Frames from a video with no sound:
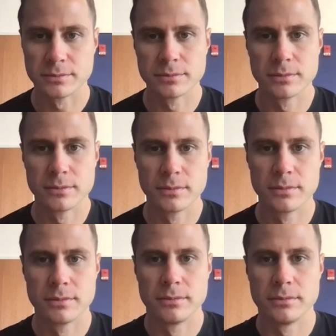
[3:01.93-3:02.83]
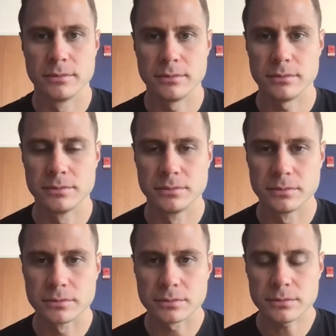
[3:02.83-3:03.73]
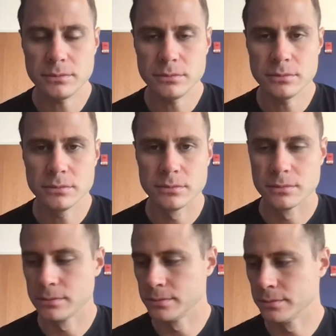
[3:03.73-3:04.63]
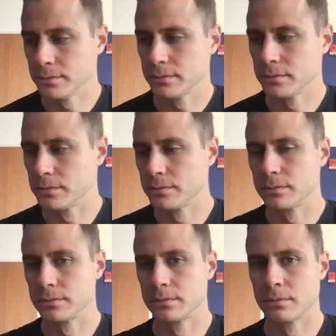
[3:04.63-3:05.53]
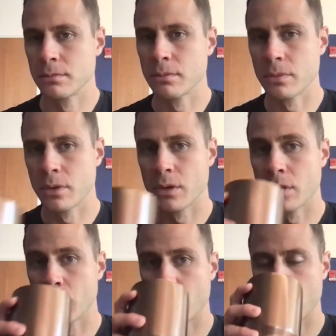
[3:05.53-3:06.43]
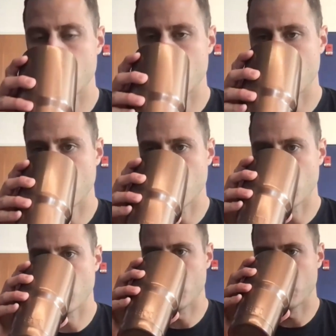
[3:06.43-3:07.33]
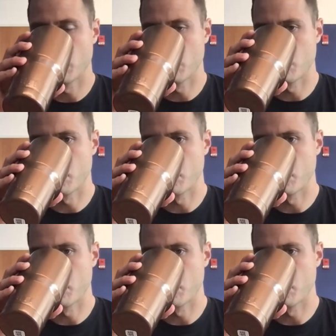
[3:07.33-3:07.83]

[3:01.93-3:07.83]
This person isn't speaking.